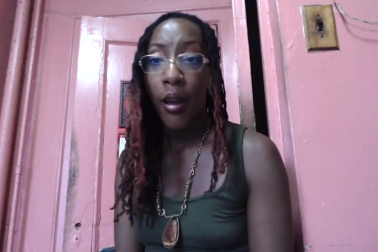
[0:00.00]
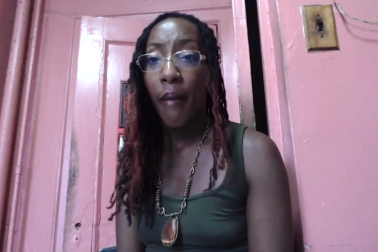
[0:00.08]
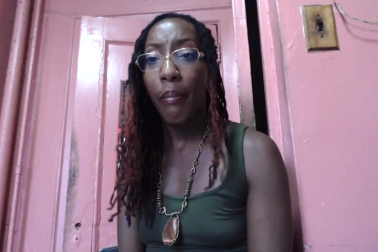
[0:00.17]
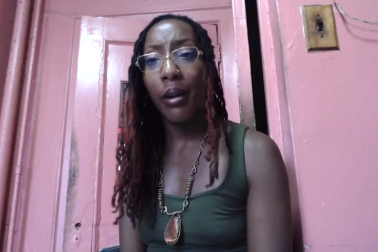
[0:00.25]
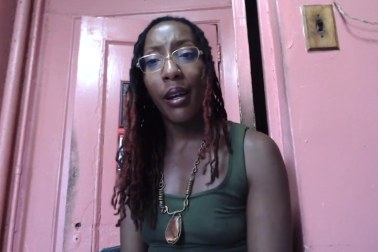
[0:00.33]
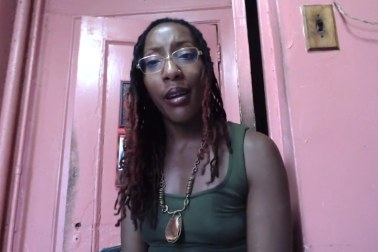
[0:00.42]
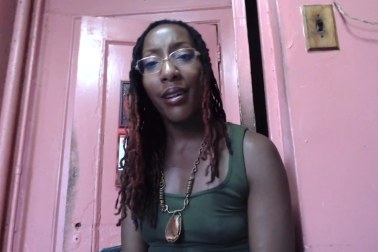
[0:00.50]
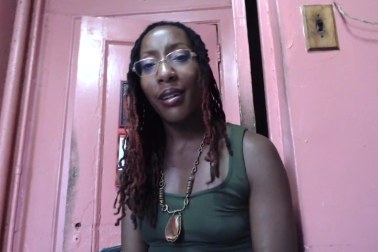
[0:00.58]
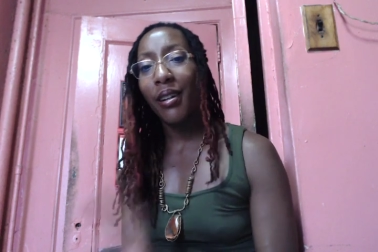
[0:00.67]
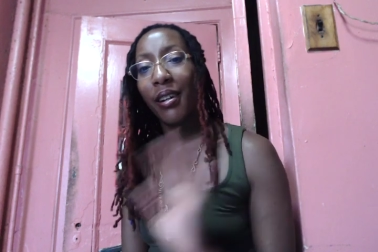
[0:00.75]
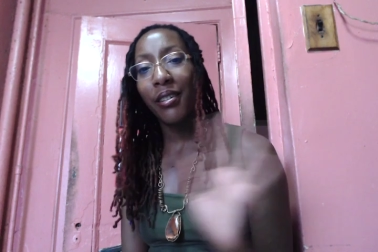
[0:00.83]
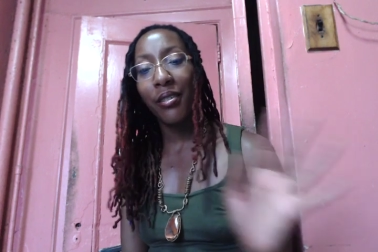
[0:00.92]
but any
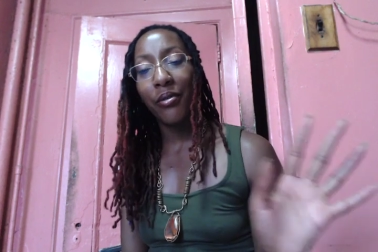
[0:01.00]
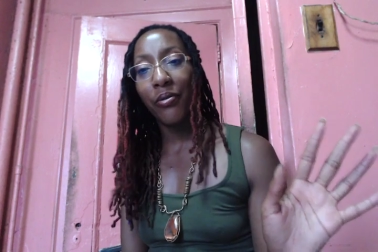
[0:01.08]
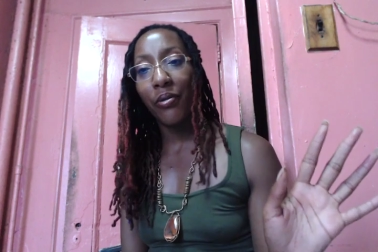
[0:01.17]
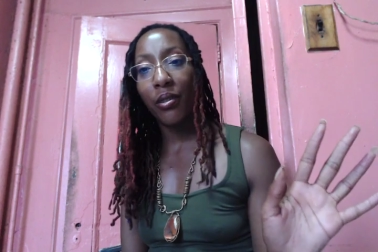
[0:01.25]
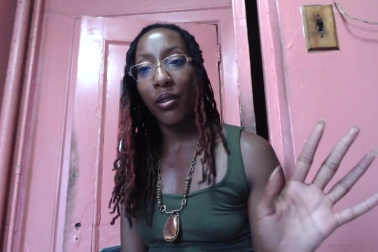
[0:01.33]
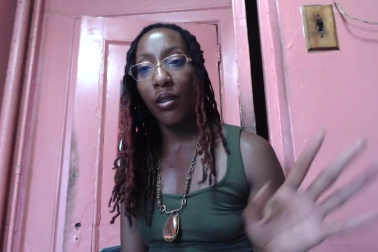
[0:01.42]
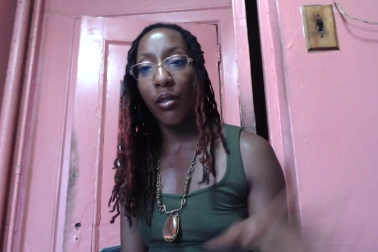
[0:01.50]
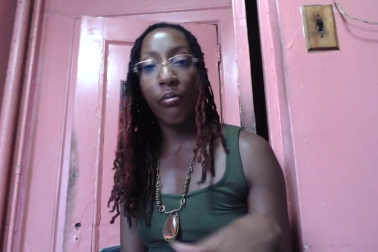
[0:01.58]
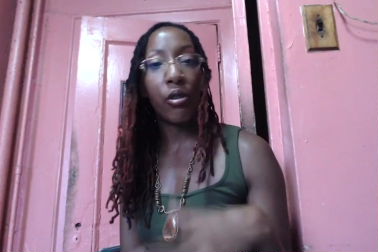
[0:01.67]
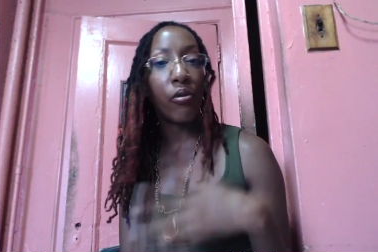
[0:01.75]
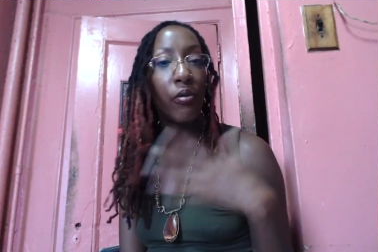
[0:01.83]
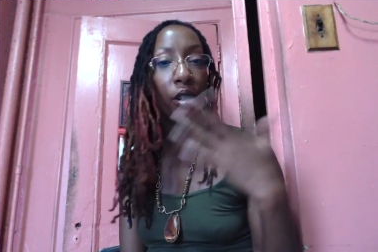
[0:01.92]
kind of
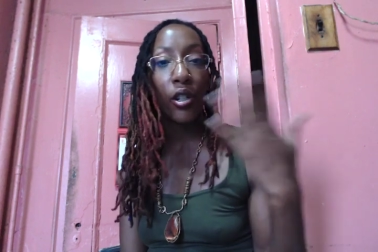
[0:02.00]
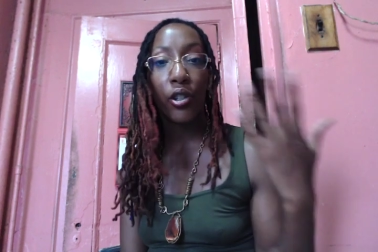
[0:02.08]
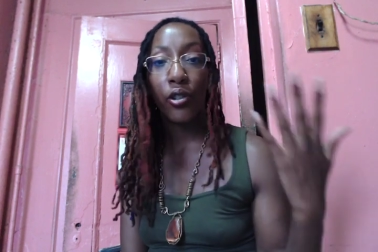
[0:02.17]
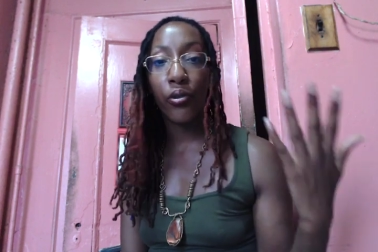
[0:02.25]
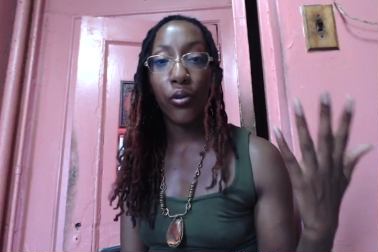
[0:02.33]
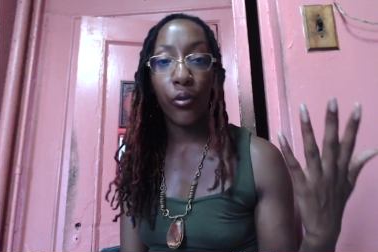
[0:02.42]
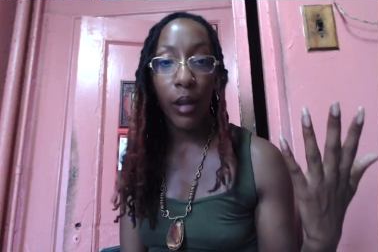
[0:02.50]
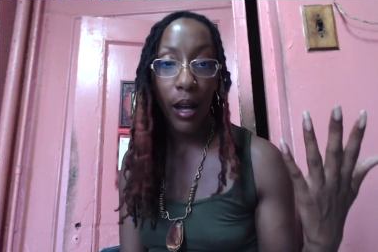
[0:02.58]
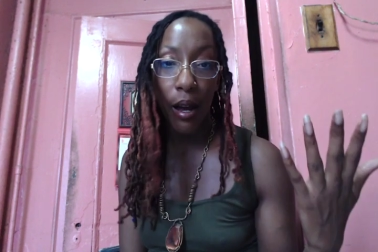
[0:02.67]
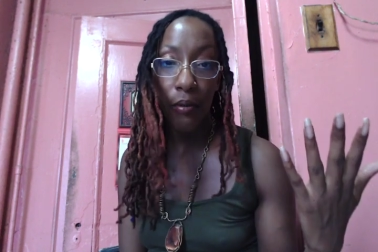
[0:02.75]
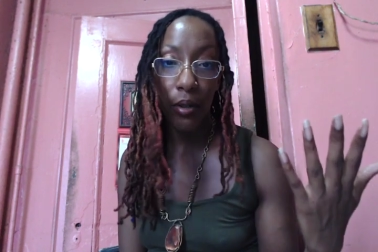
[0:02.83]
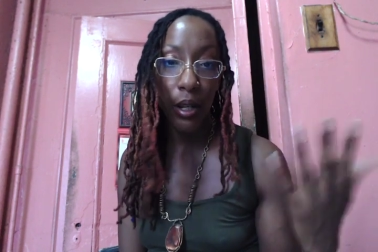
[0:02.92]
immune issue you have,